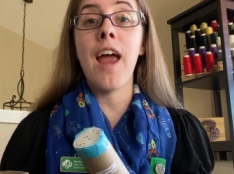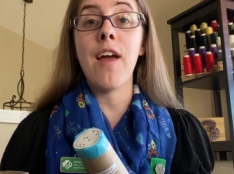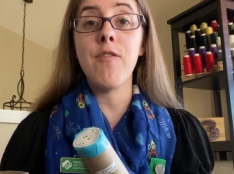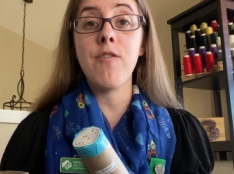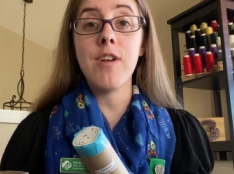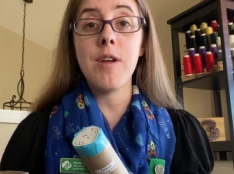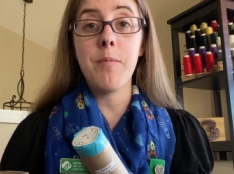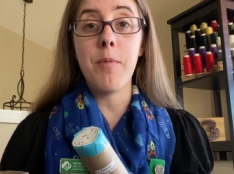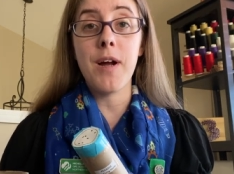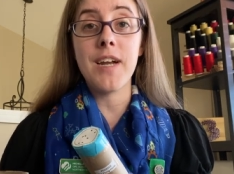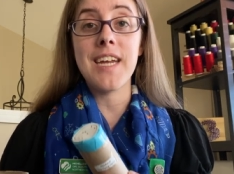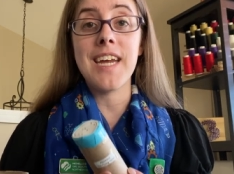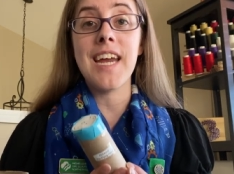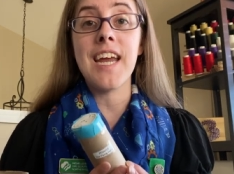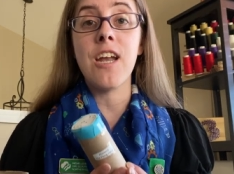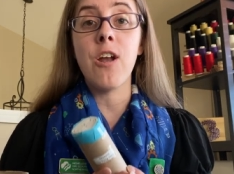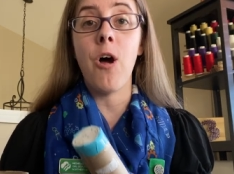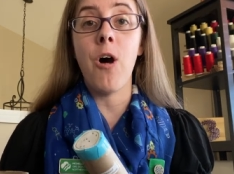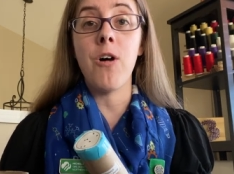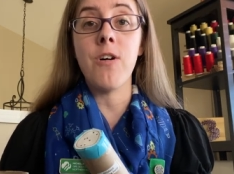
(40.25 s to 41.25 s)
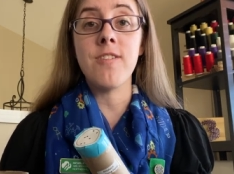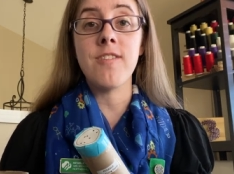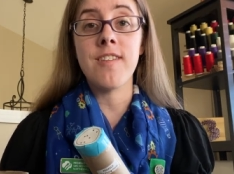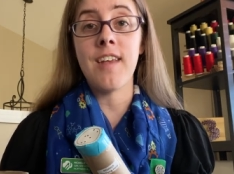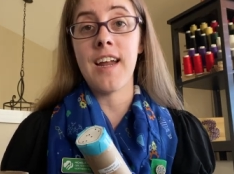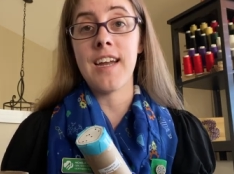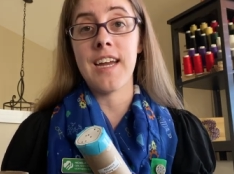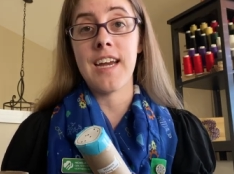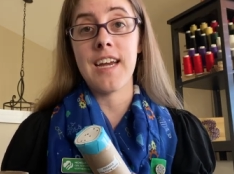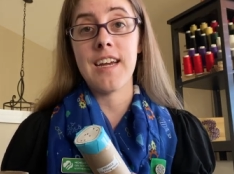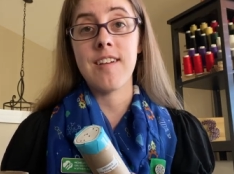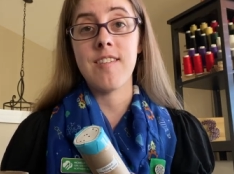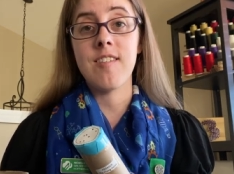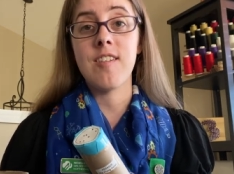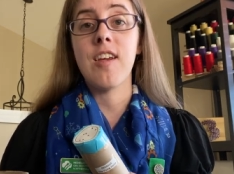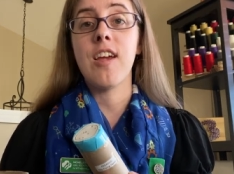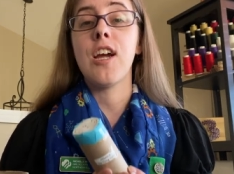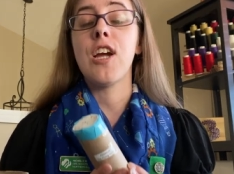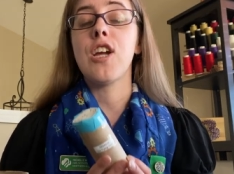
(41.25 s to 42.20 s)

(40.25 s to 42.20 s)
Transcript: everybody in all settings.